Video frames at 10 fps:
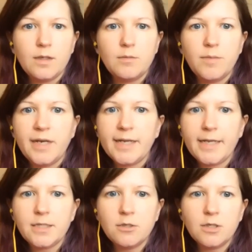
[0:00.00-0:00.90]
And I
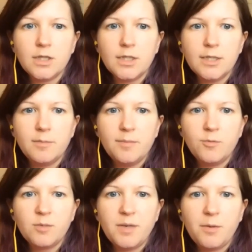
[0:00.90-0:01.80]
can talk a little bit
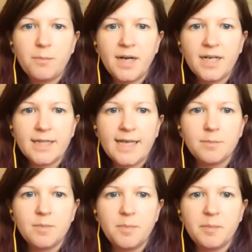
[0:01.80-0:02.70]
more about my
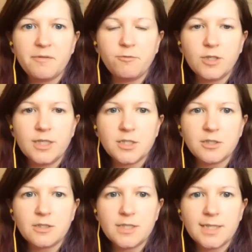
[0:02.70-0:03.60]
lab, but before I
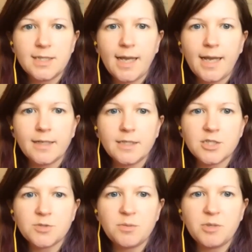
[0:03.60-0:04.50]
turn to that, I
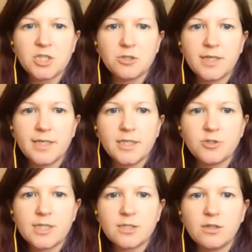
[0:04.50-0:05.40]
just want to make sure that I
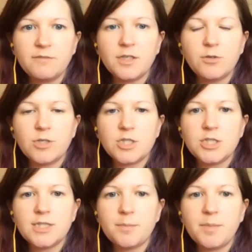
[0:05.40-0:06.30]
address all of the
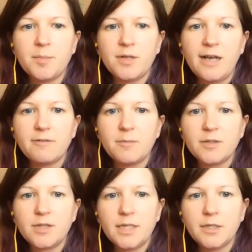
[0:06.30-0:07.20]
questions that people have
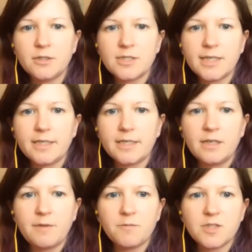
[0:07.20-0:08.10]
about the neuropsych area
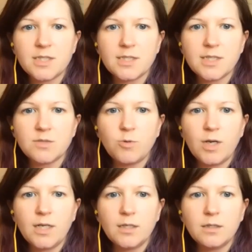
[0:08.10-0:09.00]
of emphasis as
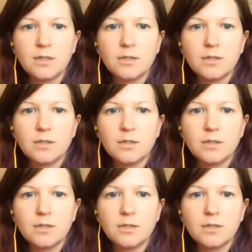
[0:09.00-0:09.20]
well.